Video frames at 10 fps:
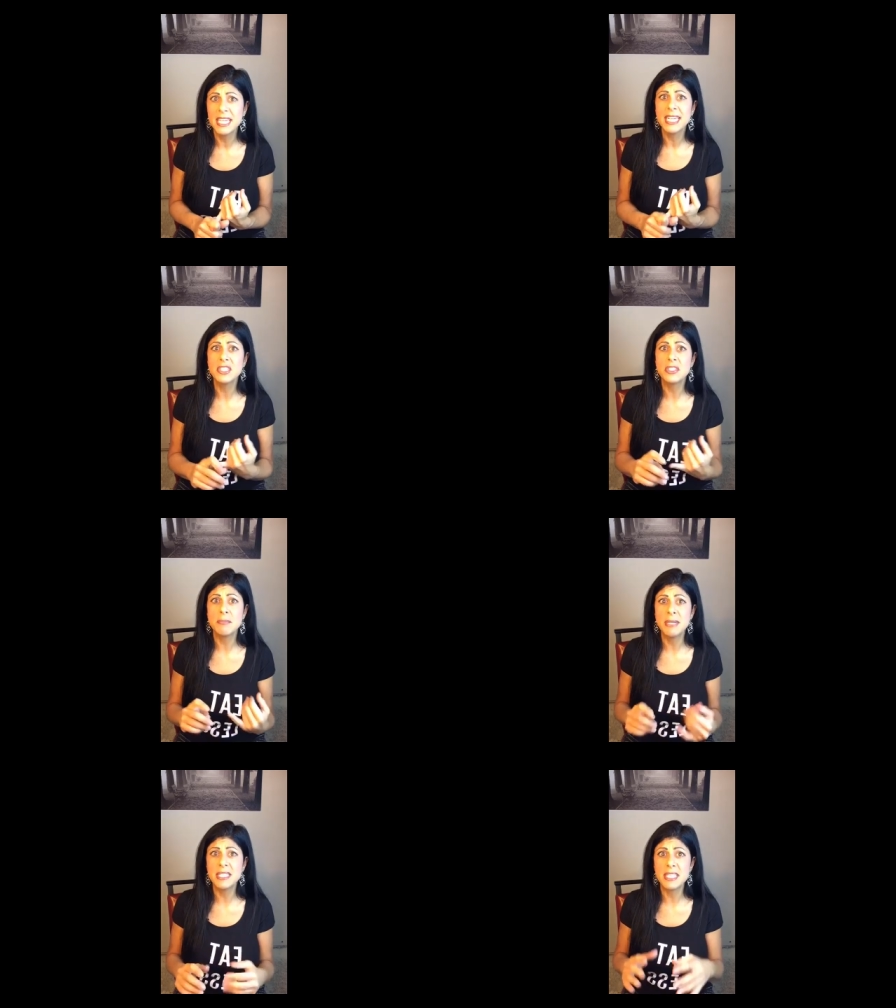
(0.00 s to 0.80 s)
It just
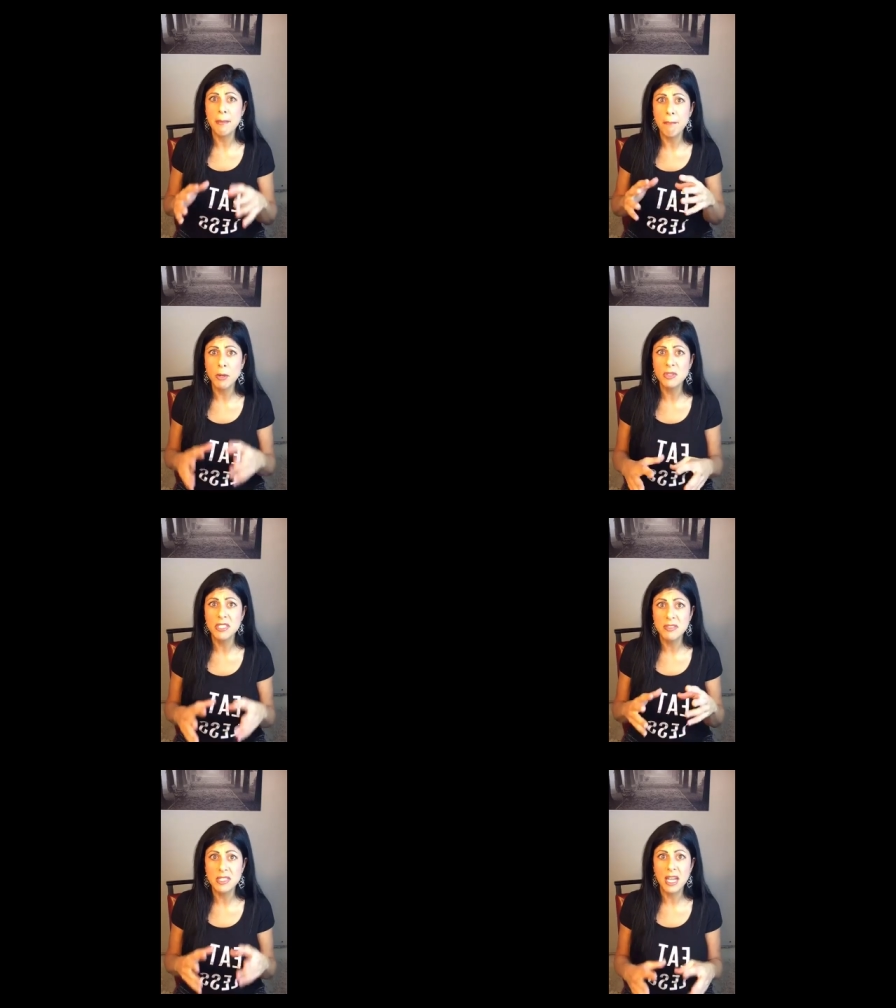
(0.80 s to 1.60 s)
means that most
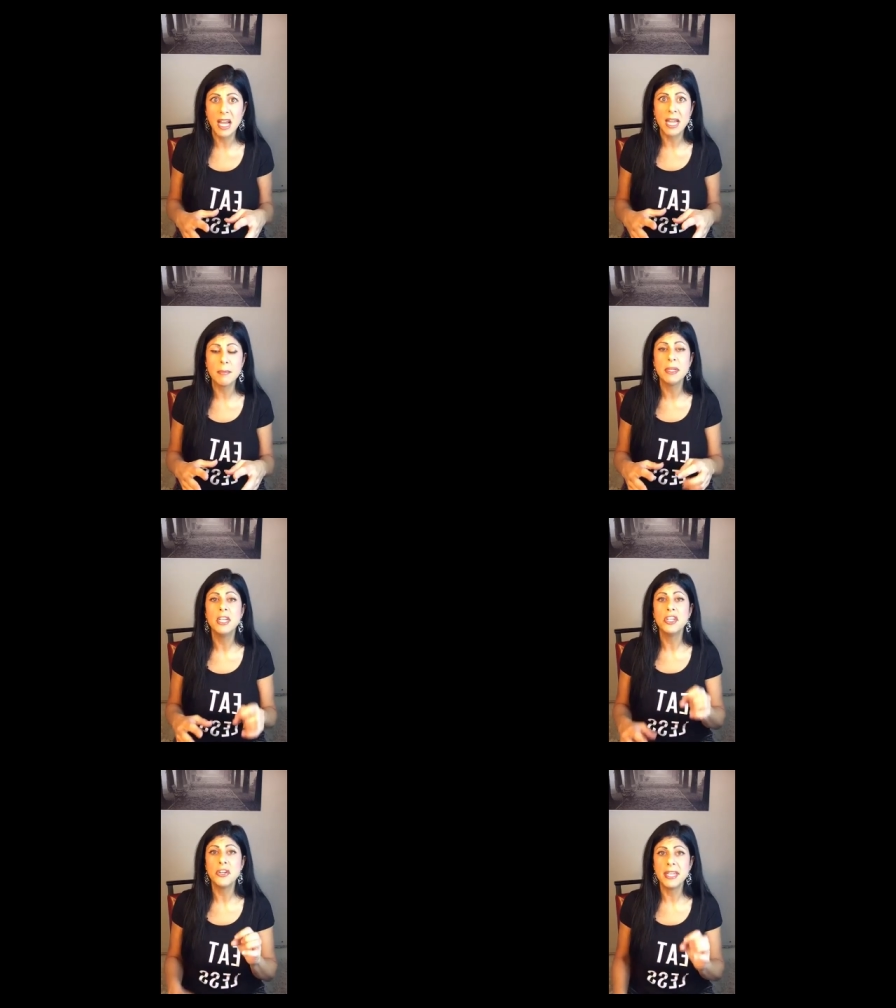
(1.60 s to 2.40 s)
of the time
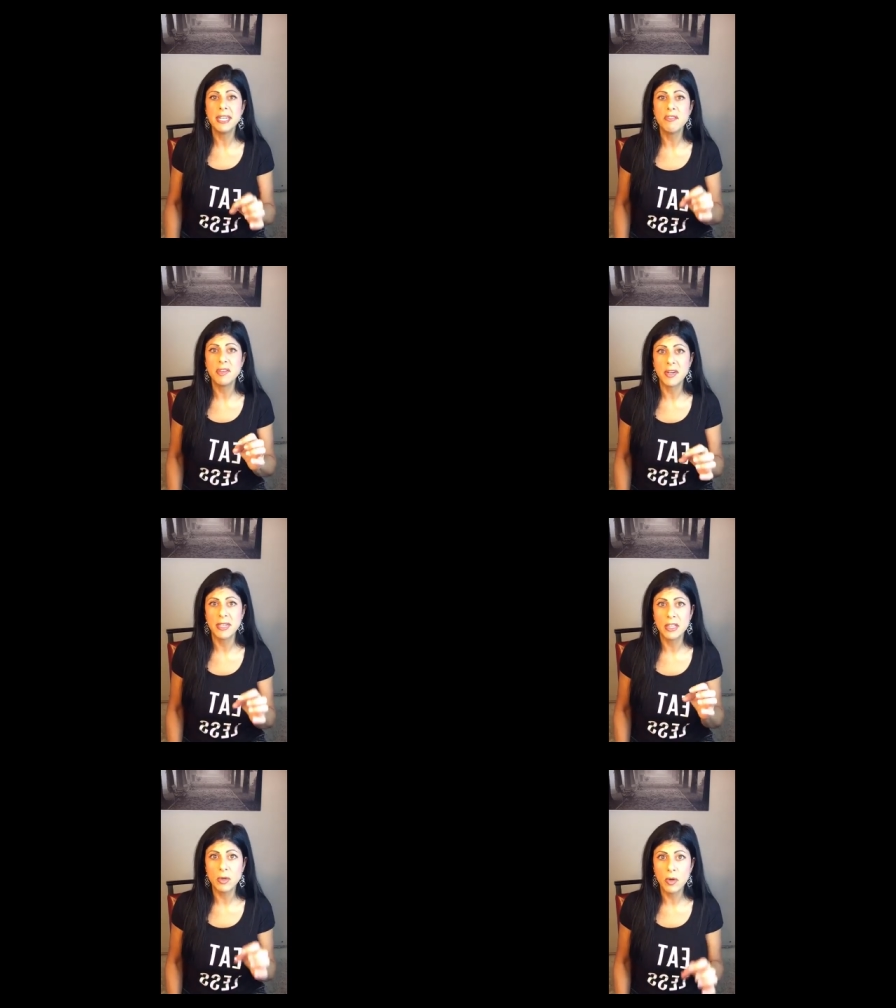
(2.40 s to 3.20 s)
you're eating
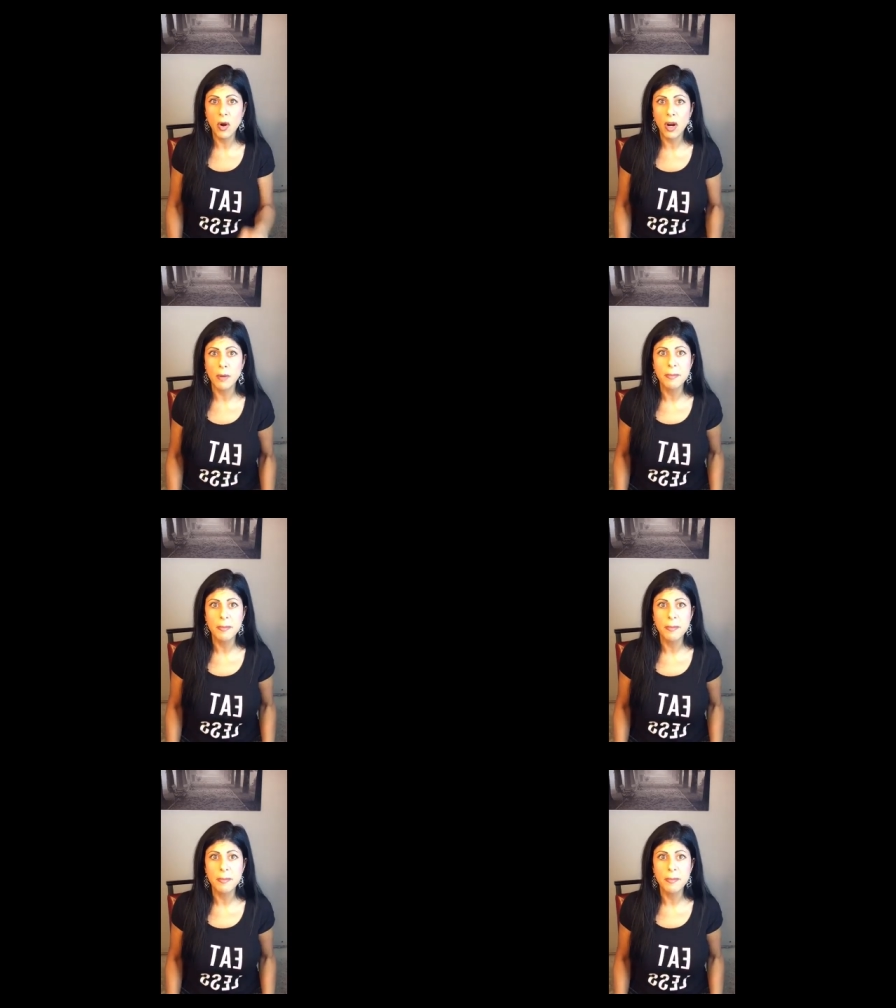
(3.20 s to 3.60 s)
very low carb.